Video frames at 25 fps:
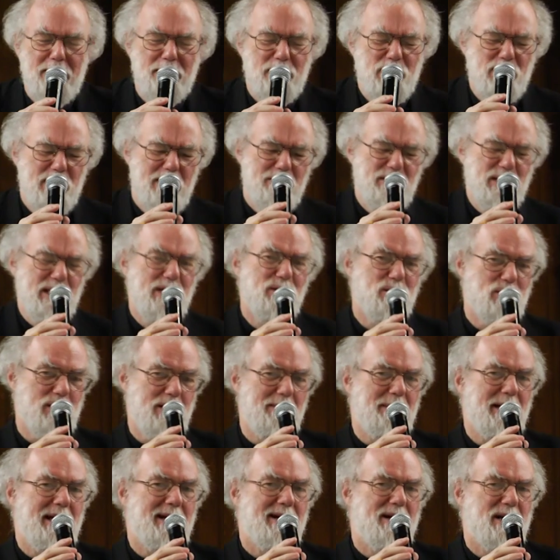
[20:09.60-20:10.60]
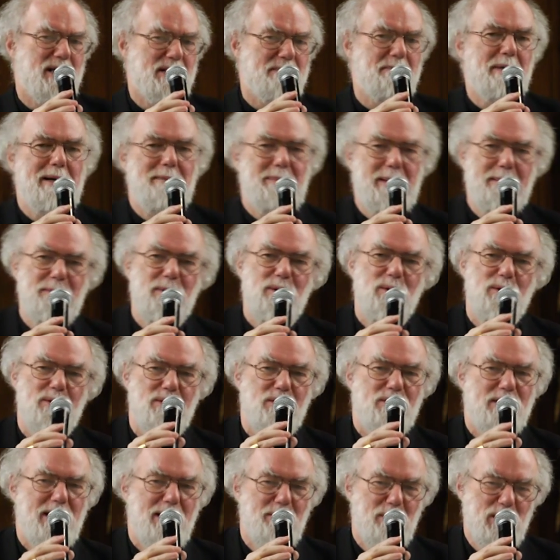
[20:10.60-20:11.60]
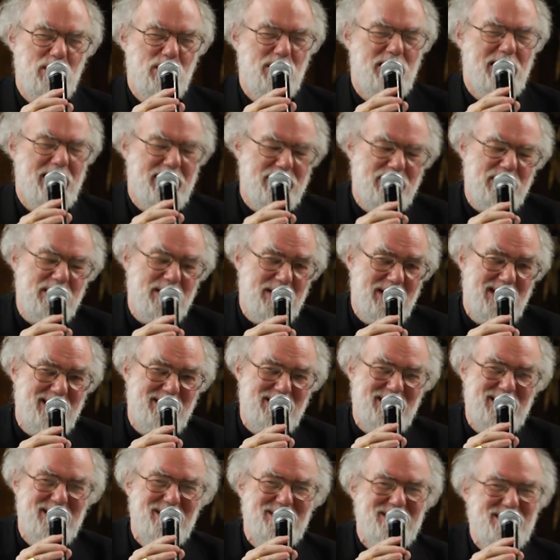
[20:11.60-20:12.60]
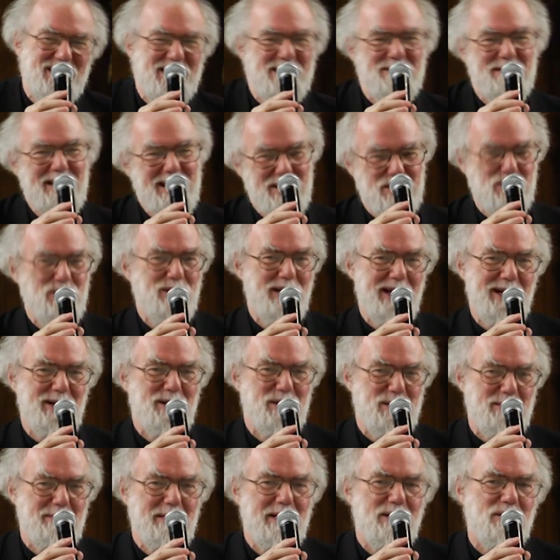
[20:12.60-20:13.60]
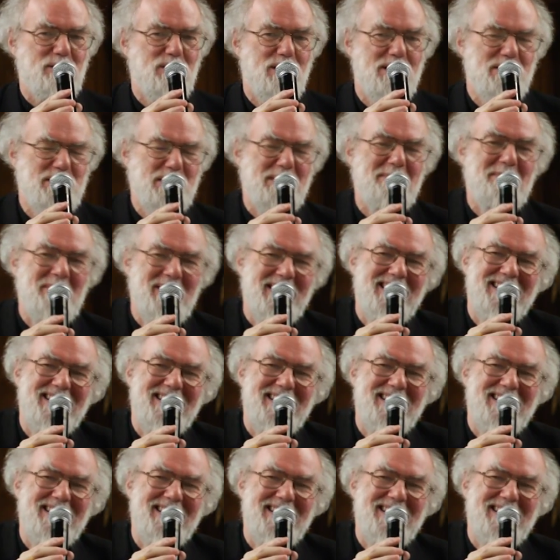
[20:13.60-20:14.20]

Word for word: because I was usually being asked by people who thought I wasn't exercising it, so naturally I got a bit cross.